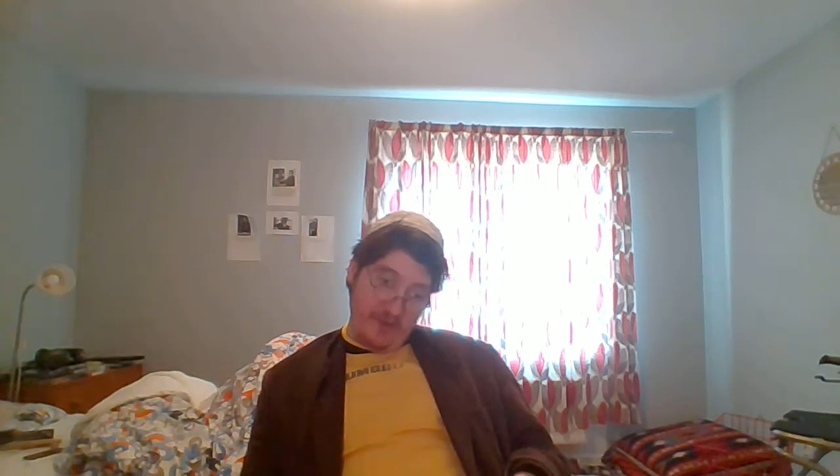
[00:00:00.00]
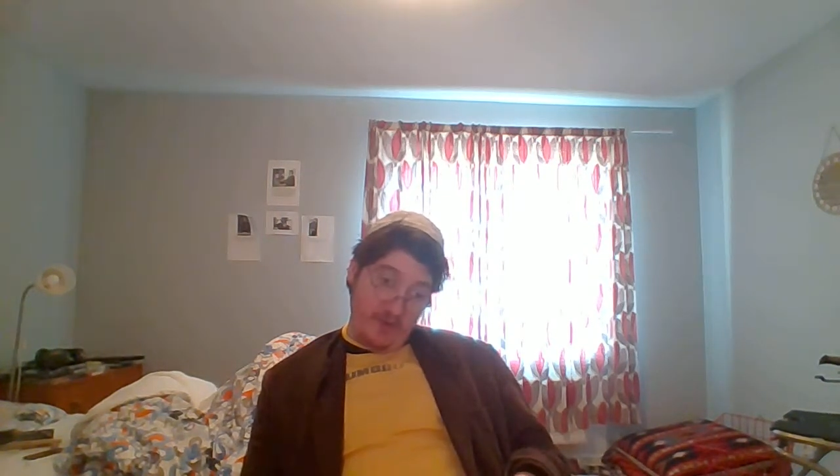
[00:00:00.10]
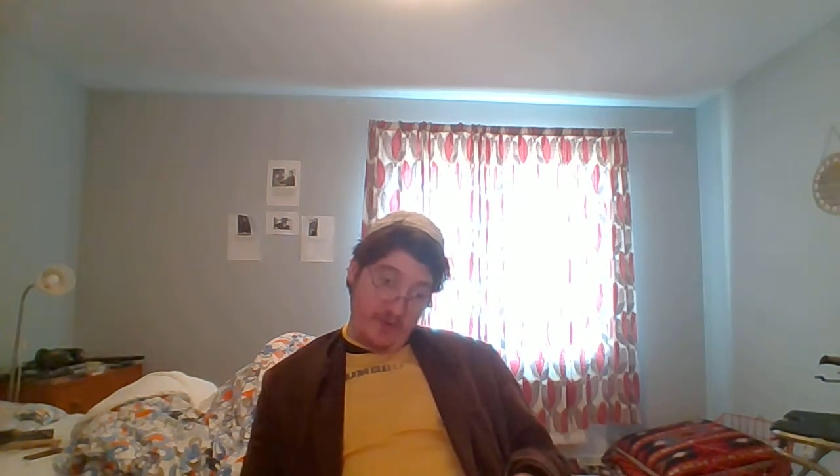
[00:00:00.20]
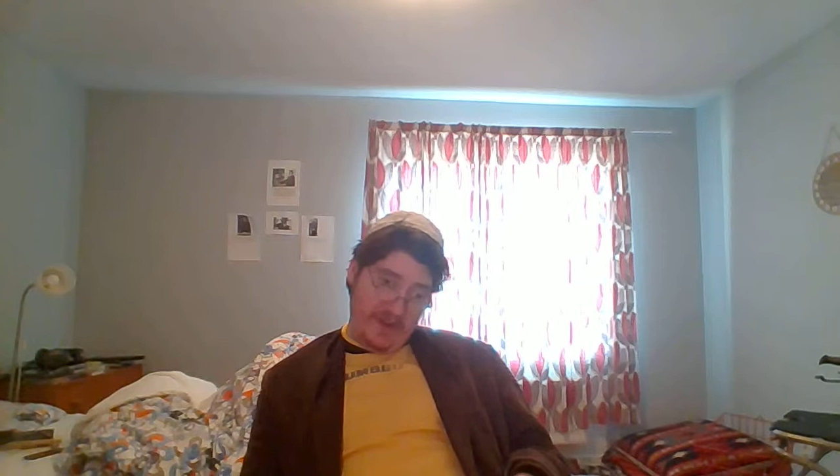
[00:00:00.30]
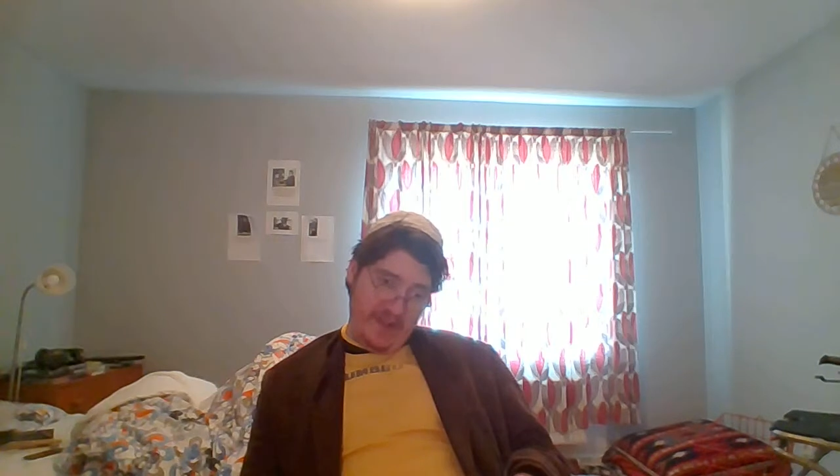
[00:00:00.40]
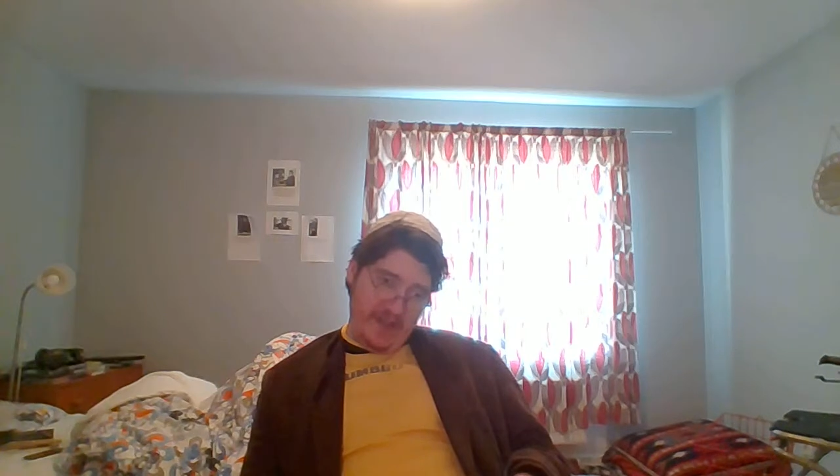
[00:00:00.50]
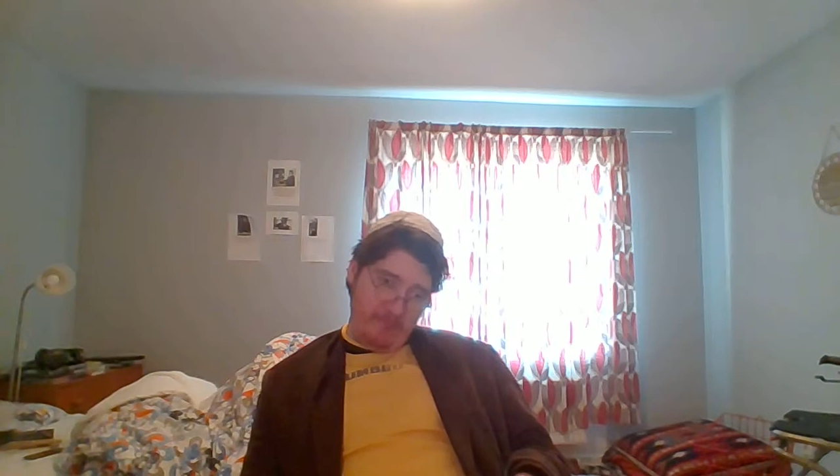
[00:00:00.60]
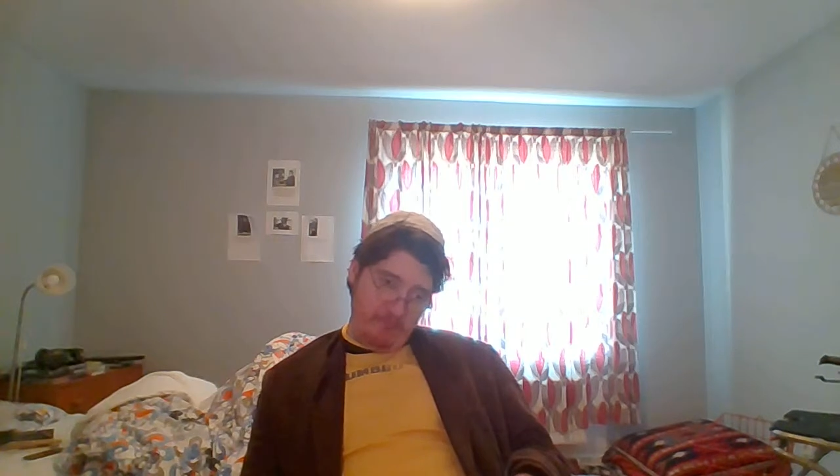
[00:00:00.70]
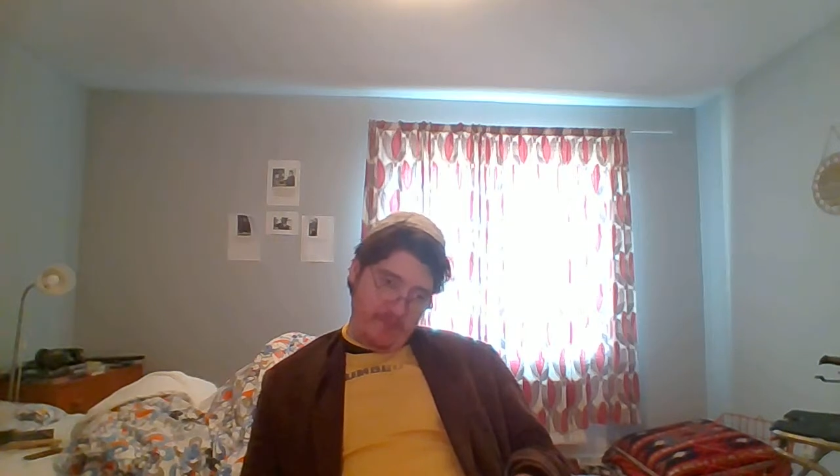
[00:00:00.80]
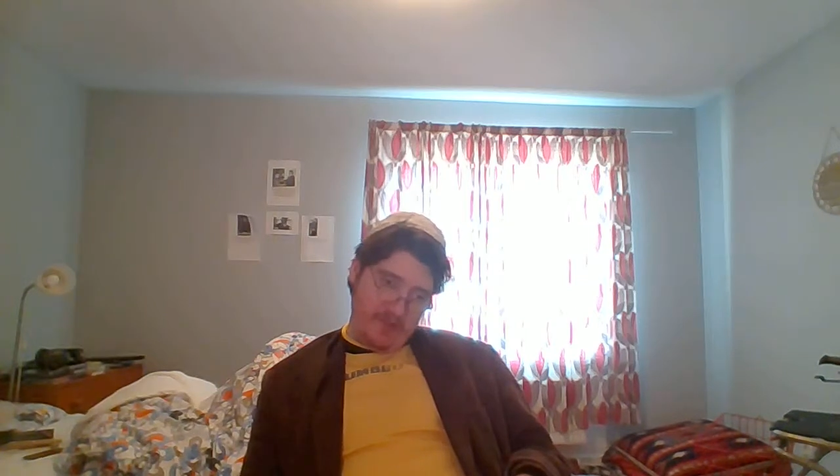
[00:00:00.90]

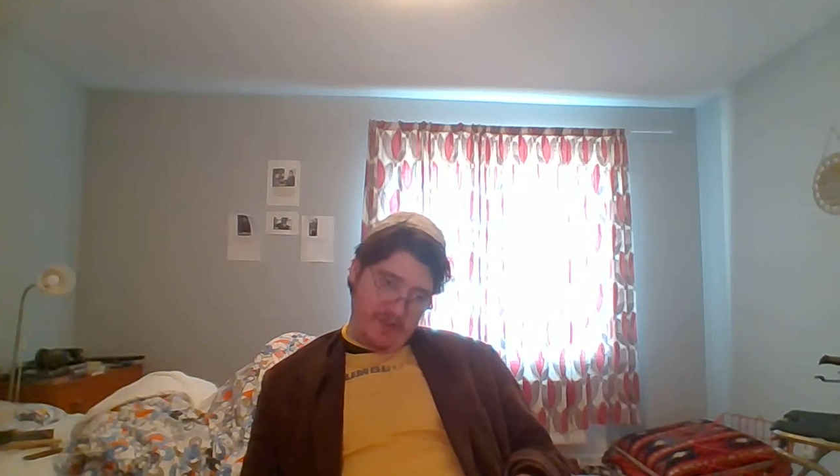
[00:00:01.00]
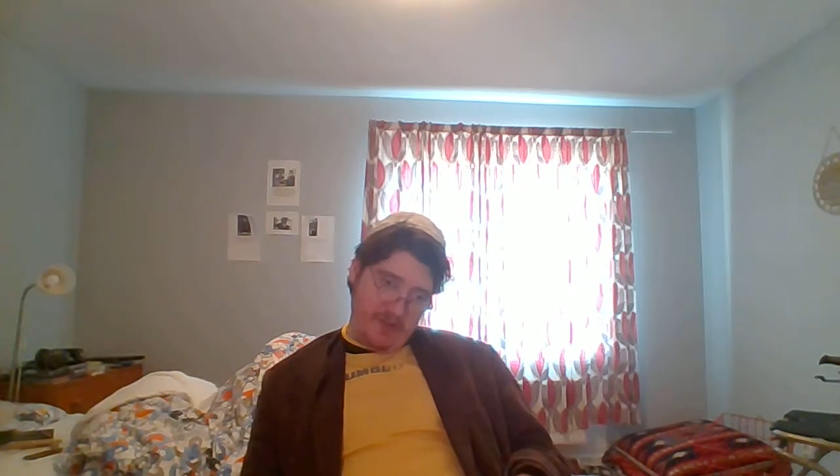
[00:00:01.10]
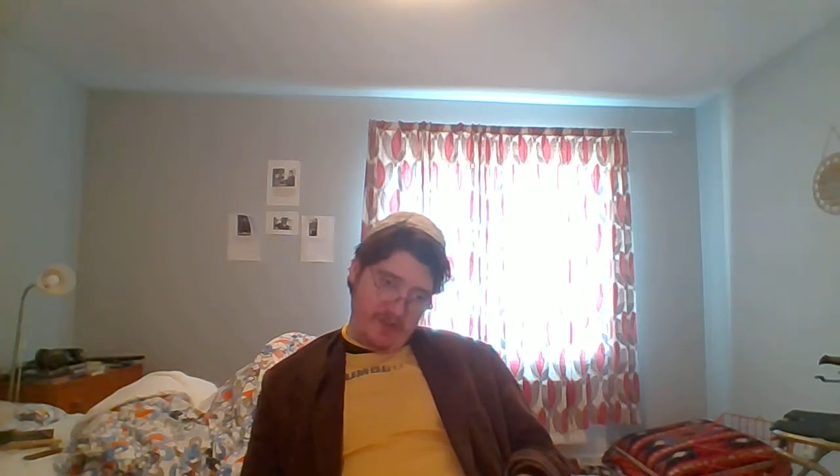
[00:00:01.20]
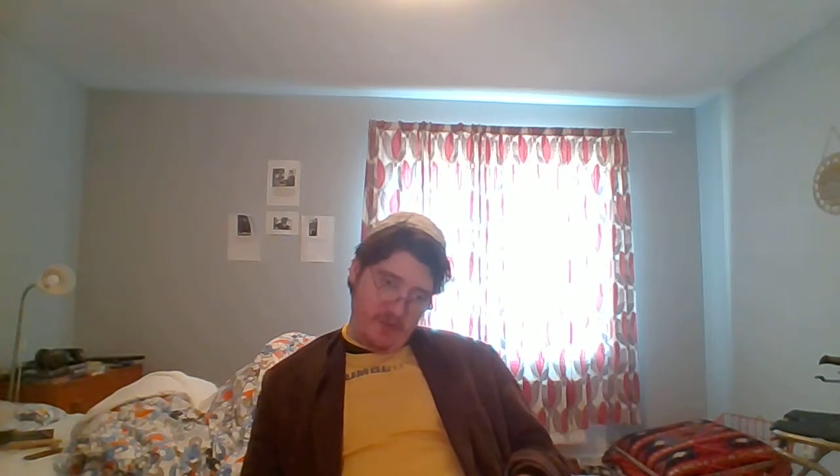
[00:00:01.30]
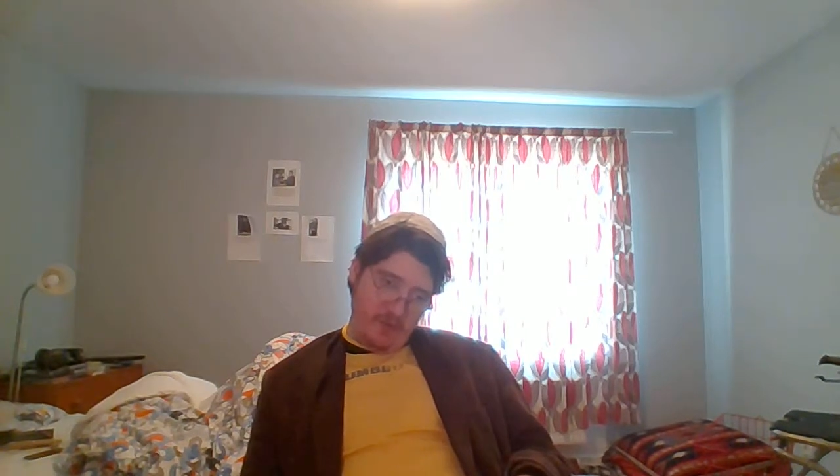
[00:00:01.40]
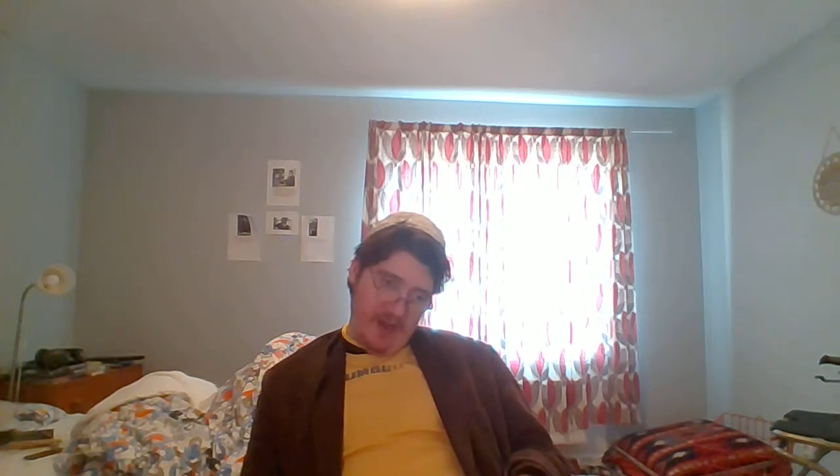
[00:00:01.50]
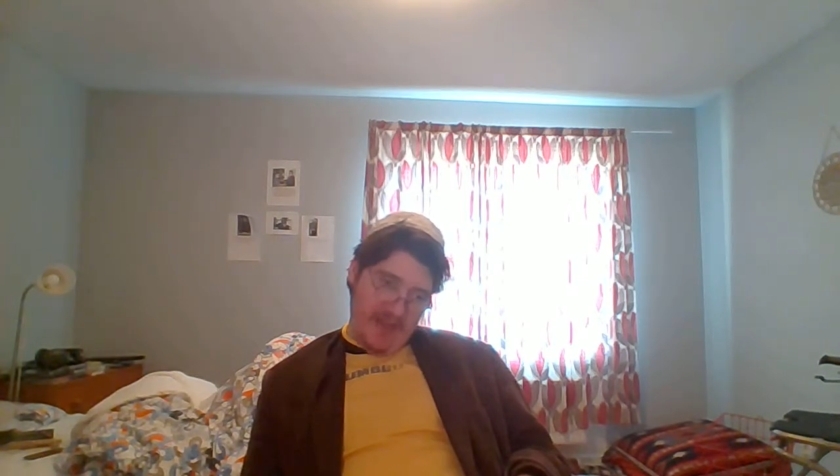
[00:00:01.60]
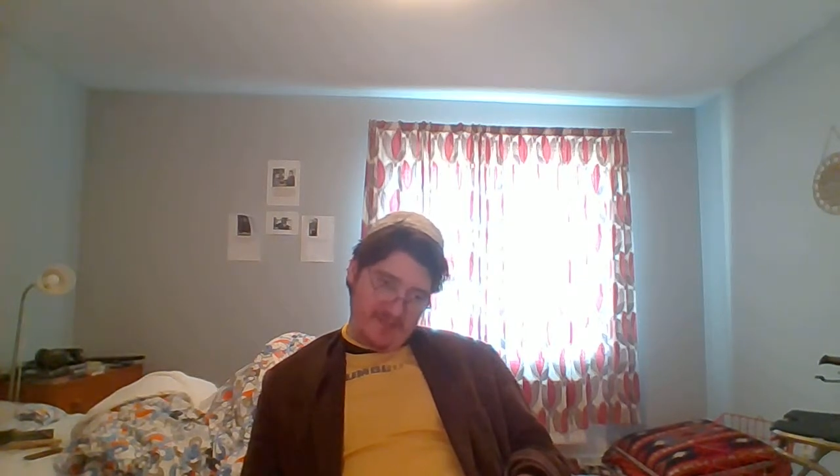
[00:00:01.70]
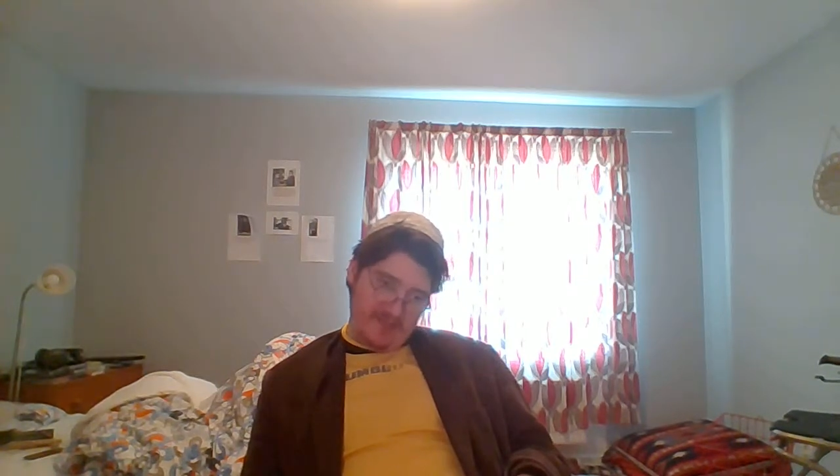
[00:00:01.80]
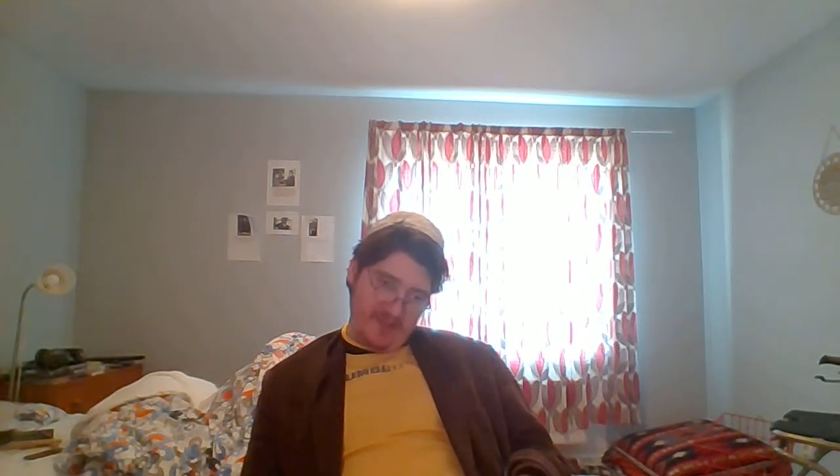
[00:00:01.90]
who
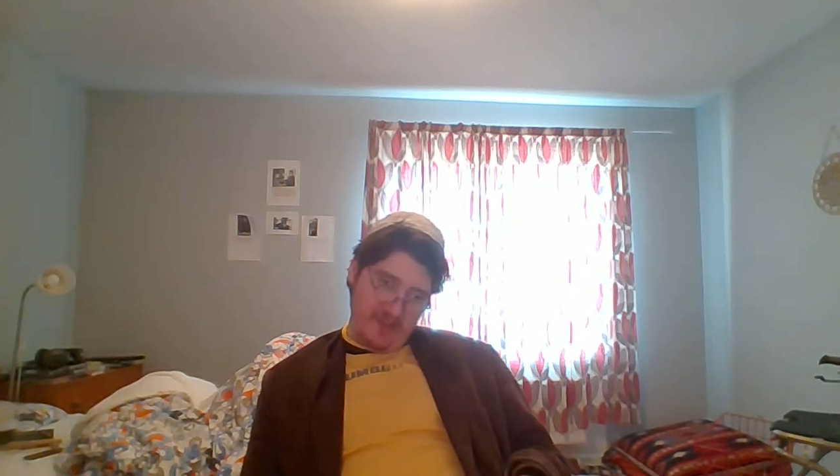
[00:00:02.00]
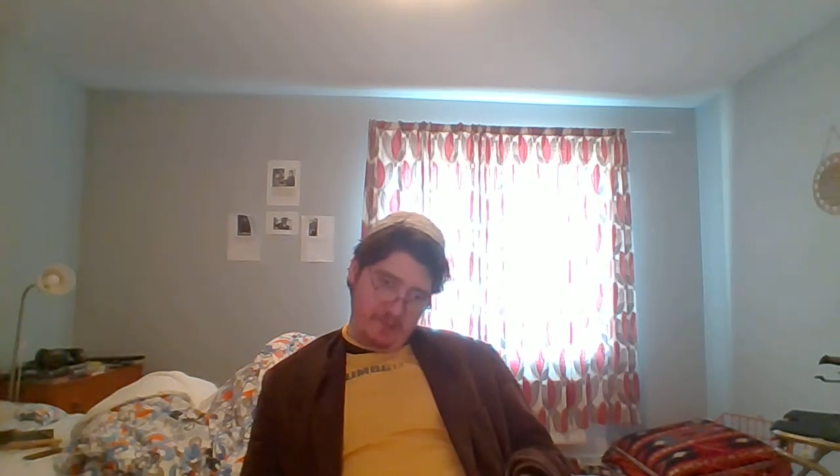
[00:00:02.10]
has